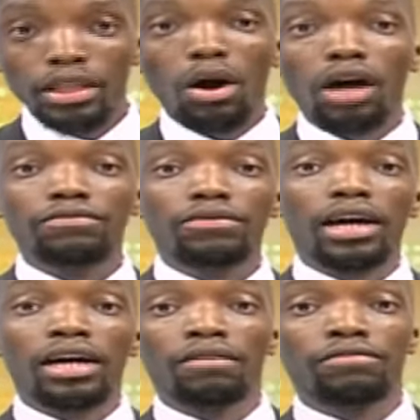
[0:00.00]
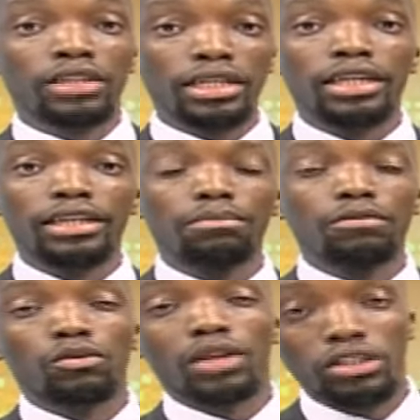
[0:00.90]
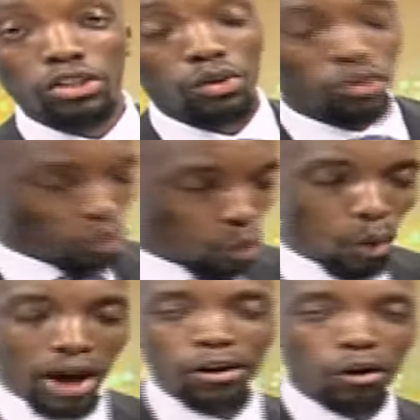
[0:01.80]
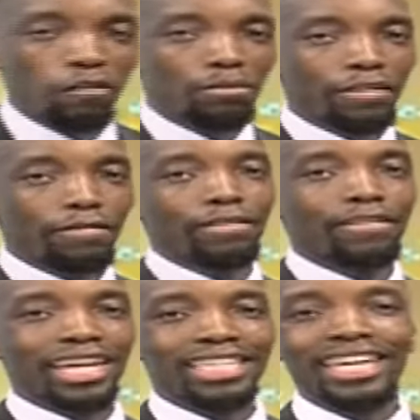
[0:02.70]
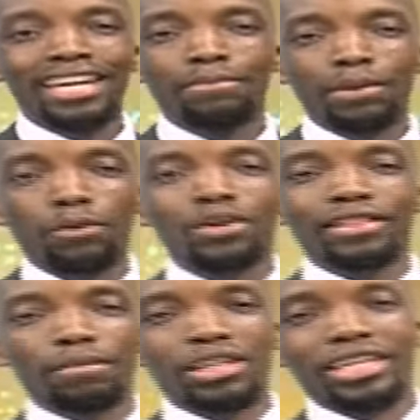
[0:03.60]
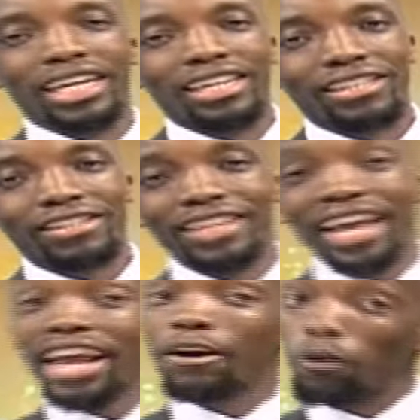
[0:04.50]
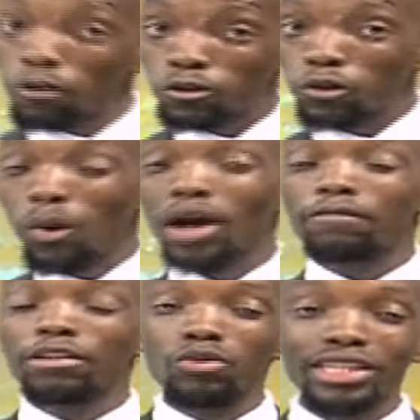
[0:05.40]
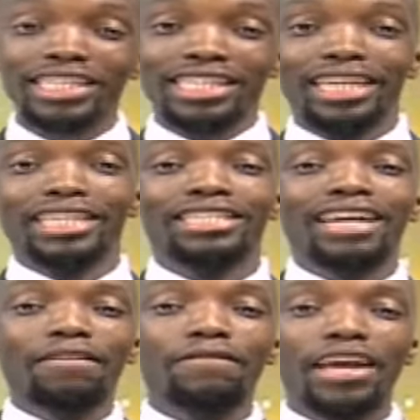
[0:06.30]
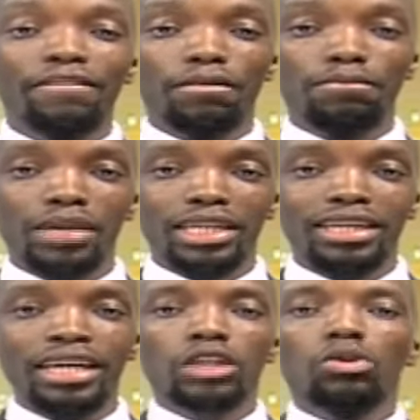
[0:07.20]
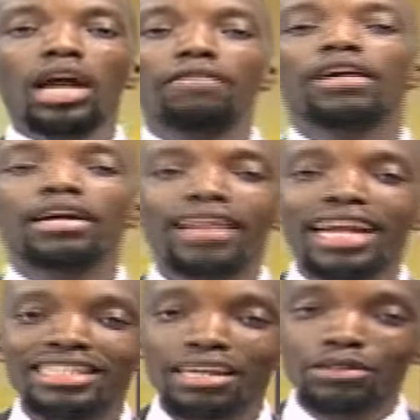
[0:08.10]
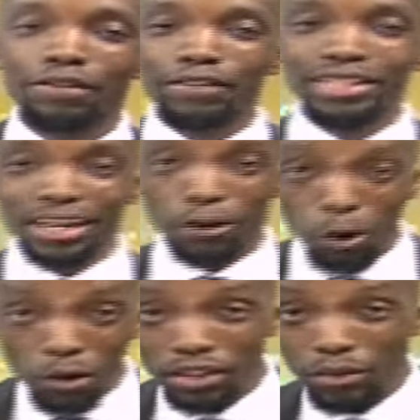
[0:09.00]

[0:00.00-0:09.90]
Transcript: Now, I've, I've stated here before that Shiro is one of my favorite people in the media industry and also one of the wittiest ladies I've ever met. You love her the last time she featured on the